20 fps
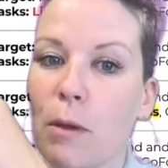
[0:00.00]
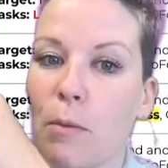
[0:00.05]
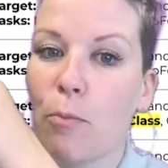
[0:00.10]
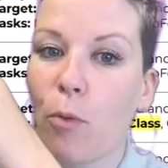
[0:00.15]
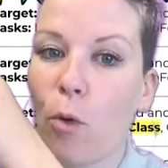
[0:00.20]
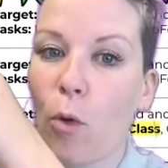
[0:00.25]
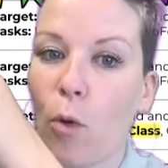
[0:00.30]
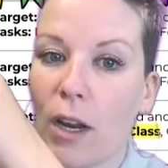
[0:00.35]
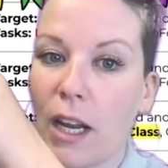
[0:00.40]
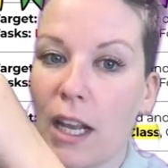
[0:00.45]

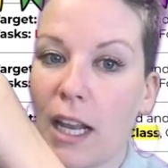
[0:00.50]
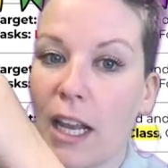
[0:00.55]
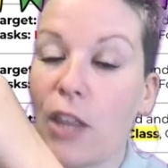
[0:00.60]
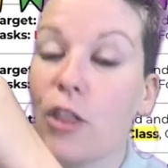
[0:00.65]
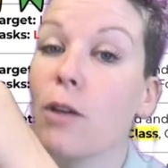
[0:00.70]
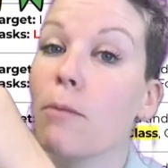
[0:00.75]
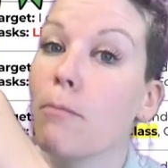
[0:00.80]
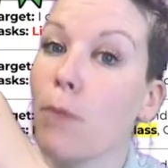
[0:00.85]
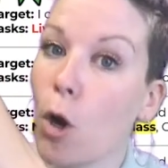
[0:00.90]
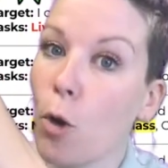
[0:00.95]
pointing in
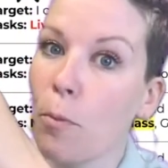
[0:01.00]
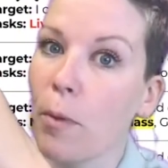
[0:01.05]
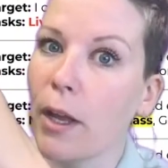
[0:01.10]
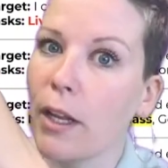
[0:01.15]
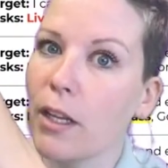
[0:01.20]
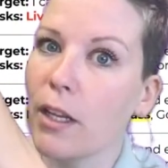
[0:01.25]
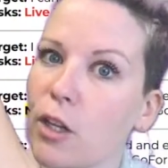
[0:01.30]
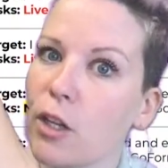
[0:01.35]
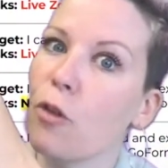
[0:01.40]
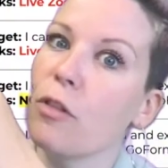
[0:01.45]
the
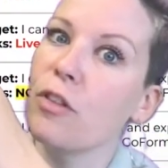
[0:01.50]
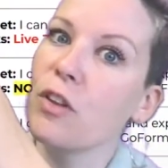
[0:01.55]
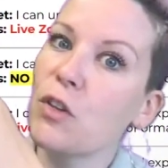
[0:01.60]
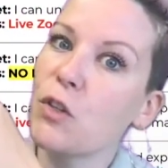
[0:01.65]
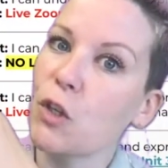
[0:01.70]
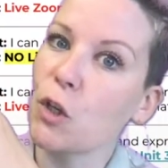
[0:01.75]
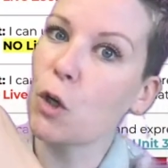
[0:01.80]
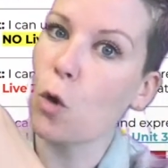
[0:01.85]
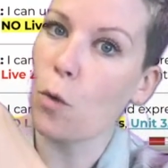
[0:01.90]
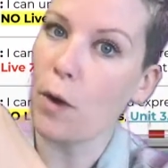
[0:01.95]
moment, this
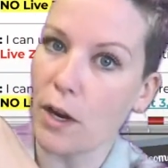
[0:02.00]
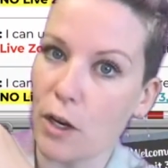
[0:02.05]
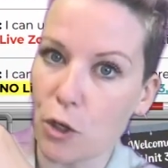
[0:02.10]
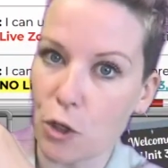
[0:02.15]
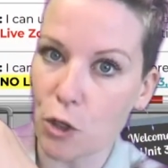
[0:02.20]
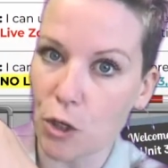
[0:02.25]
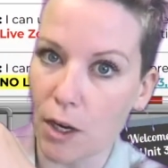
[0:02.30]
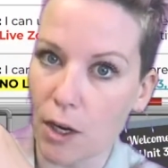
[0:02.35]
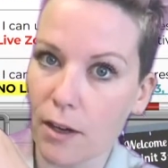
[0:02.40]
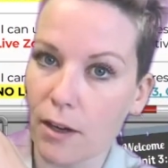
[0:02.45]

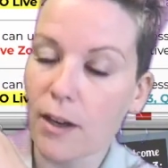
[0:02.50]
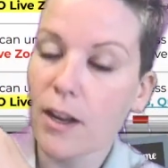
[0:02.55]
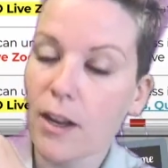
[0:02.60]
equation,